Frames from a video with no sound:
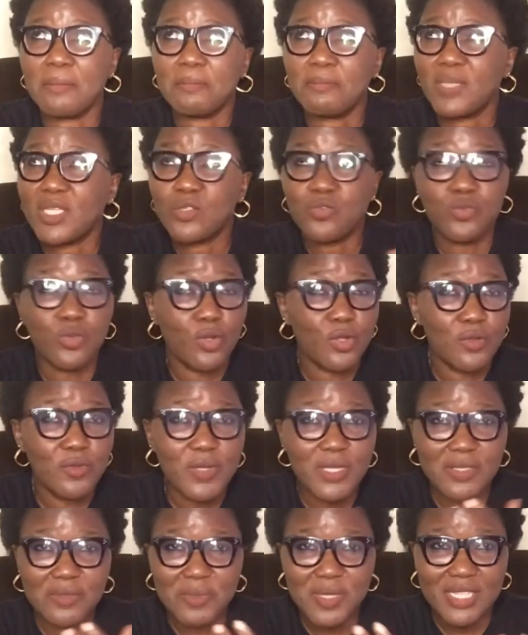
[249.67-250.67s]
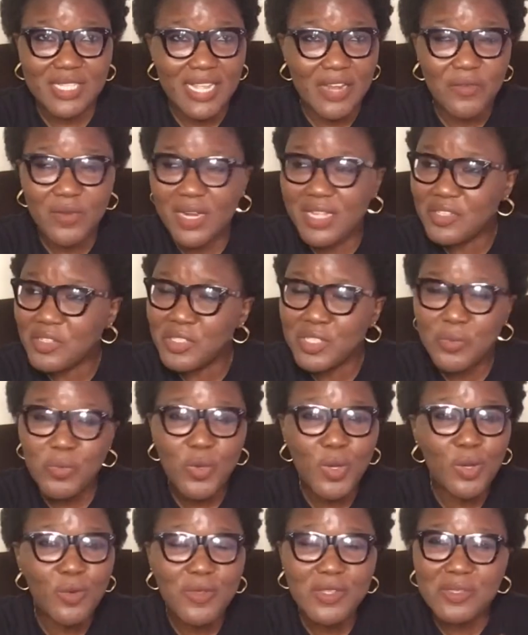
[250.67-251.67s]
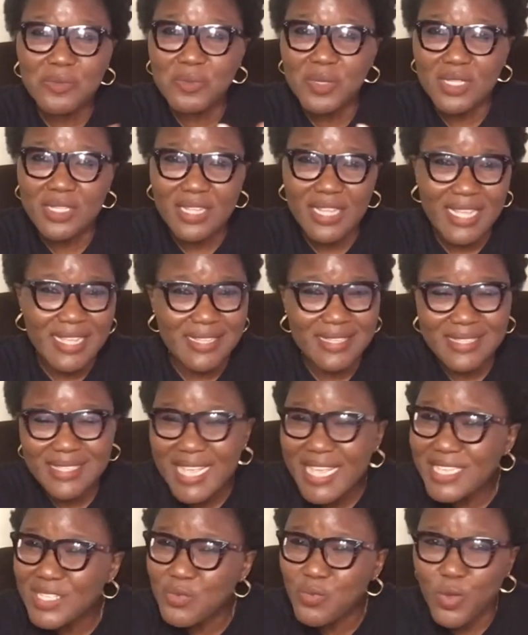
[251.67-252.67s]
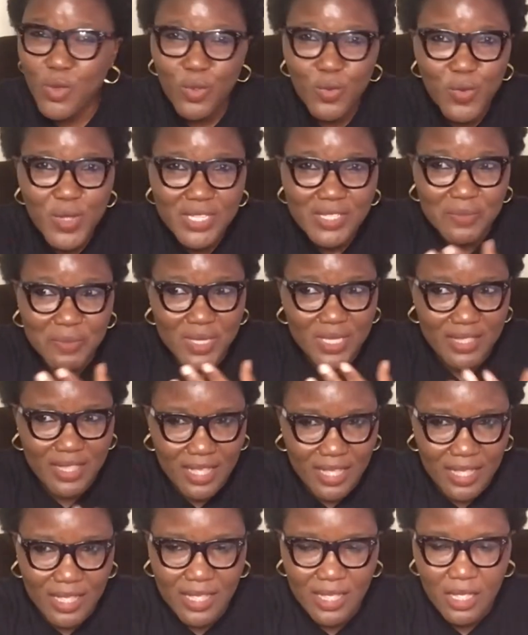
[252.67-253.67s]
It will always be there. Relationship will always be there. Sex will always be there.